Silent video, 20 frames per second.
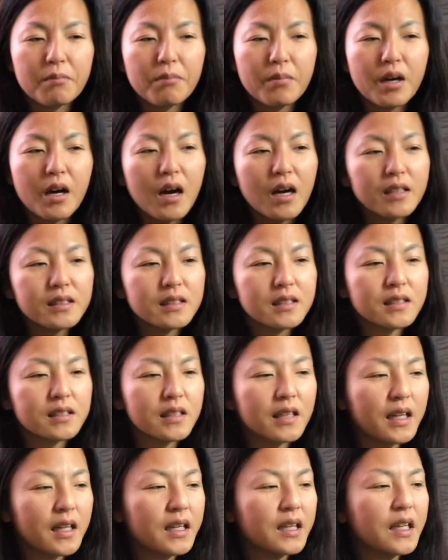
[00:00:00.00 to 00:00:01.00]
box
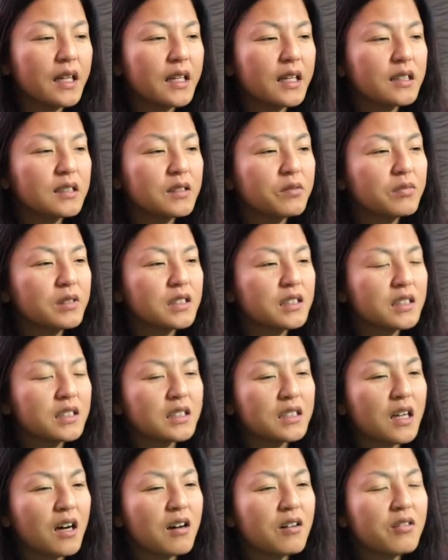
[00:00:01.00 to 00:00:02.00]
and then
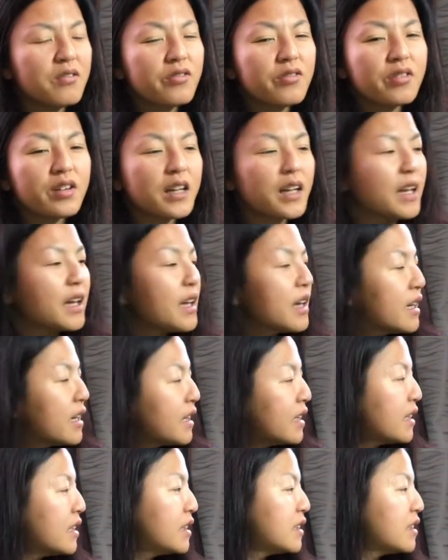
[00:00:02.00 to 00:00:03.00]
shelf
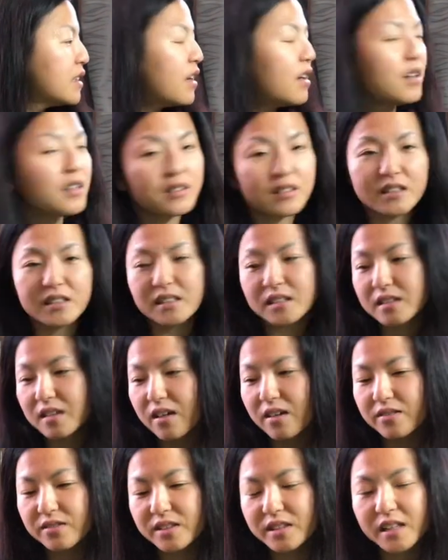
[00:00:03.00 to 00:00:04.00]
and all the
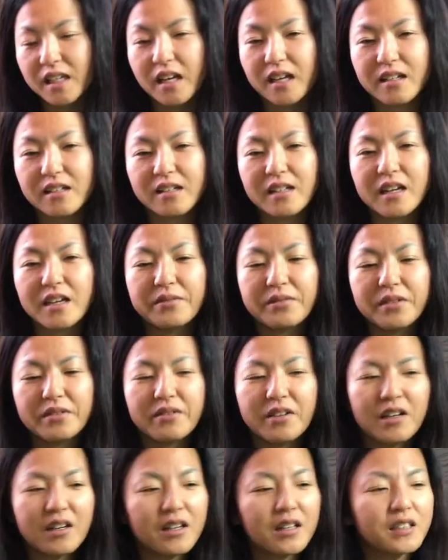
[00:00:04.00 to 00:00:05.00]
stuff scattered
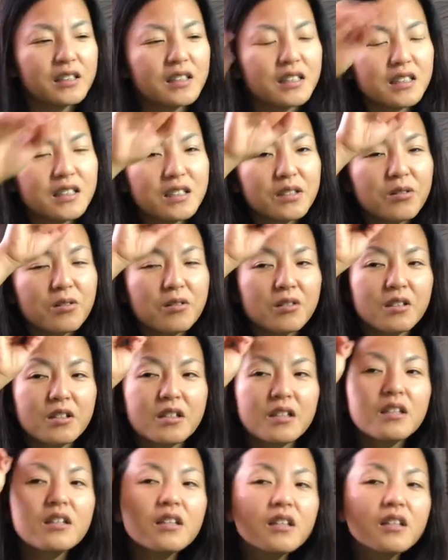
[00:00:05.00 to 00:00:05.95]
everywhere in this corner.